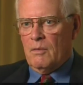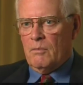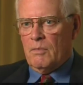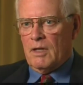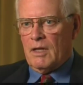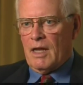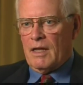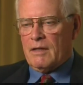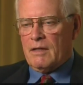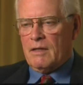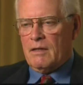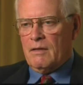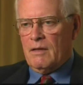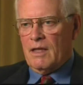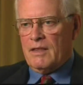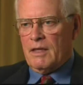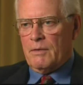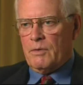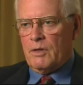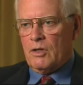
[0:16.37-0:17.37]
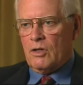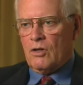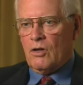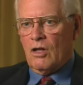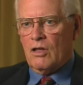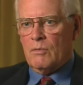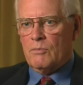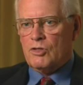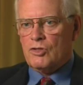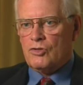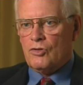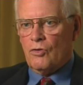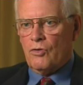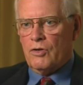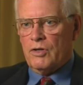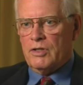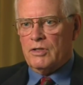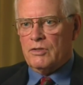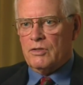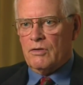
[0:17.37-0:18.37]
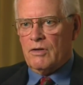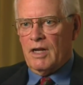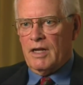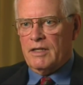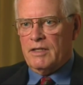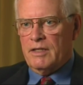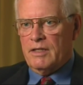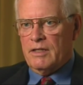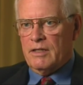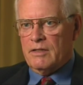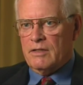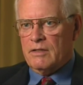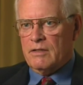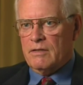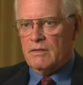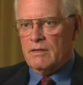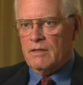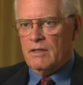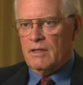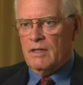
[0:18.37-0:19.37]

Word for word: but I, I think we could call them stories or ideas.